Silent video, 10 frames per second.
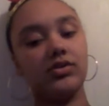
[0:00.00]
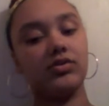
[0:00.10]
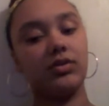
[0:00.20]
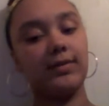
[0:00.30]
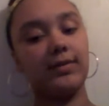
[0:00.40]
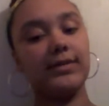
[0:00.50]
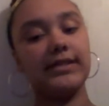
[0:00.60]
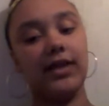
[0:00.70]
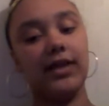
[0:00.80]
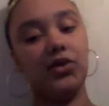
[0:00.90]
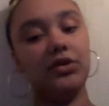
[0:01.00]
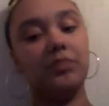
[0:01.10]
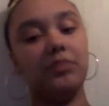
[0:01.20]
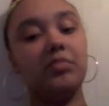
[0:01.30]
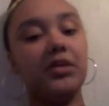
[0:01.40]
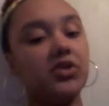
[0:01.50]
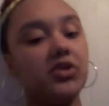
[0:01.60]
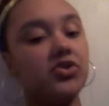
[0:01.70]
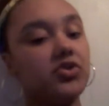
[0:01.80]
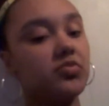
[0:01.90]
You could store them in diluted
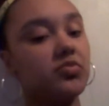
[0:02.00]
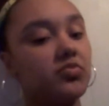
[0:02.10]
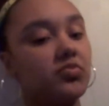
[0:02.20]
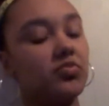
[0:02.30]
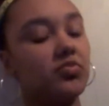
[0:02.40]
bleach.